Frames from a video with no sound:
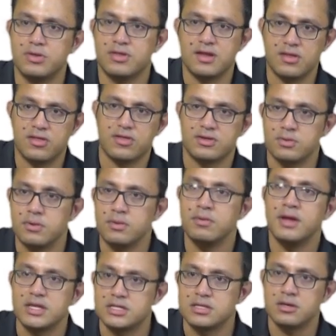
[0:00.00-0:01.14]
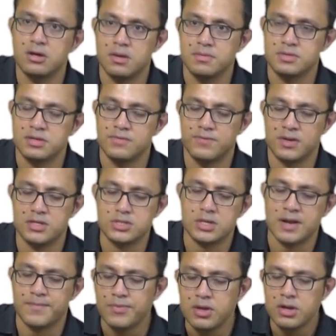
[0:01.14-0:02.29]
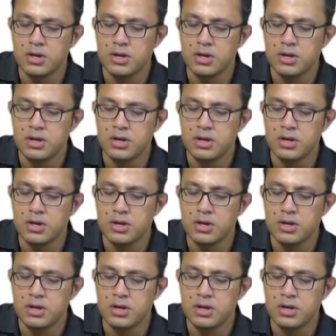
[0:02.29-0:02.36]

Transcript: senses do we reach the object eventually.